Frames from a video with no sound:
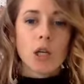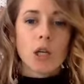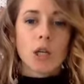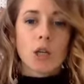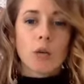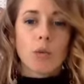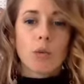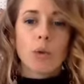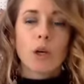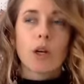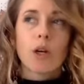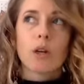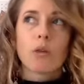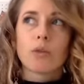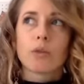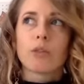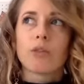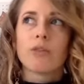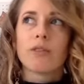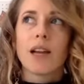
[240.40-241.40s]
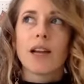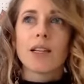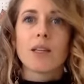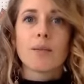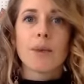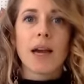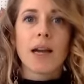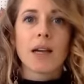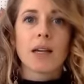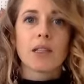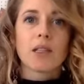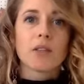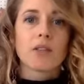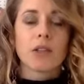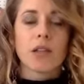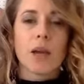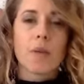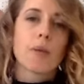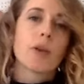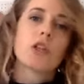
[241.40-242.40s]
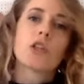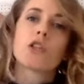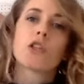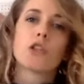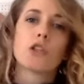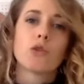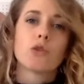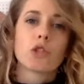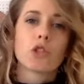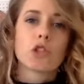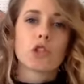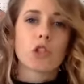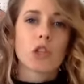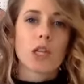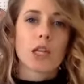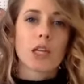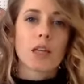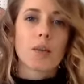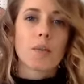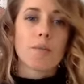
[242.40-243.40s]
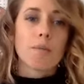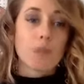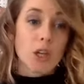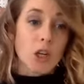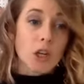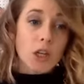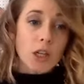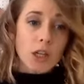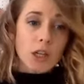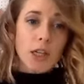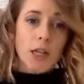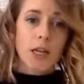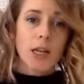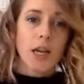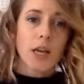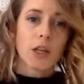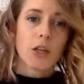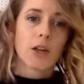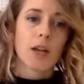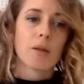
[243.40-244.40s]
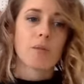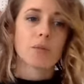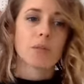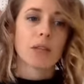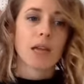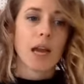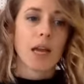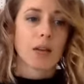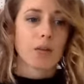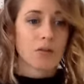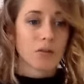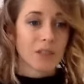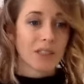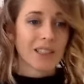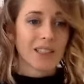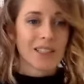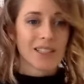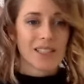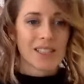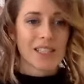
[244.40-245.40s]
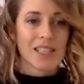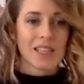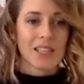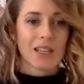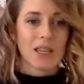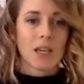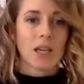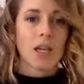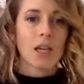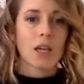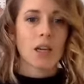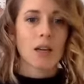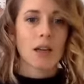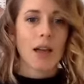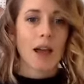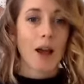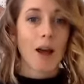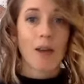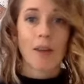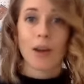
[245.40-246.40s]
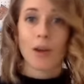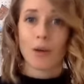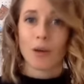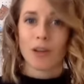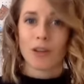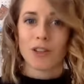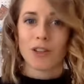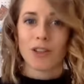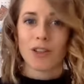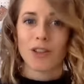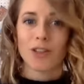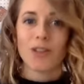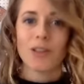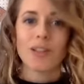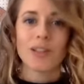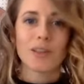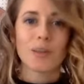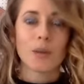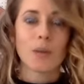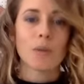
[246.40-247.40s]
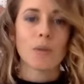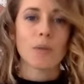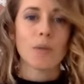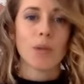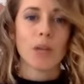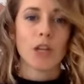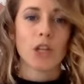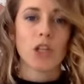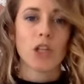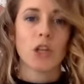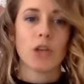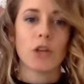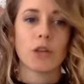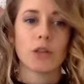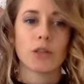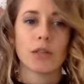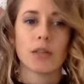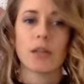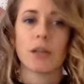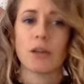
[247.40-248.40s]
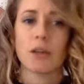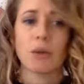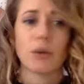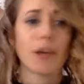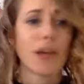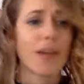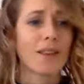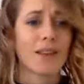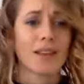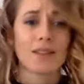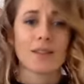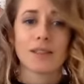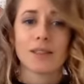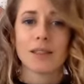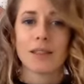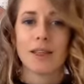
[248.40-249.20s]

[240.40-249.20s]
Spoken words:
will reflect back a different image than you just looking in the mirror, and you're able to kind of really see how that works on you. And sometimes a picture, you can say, oh yeah, that's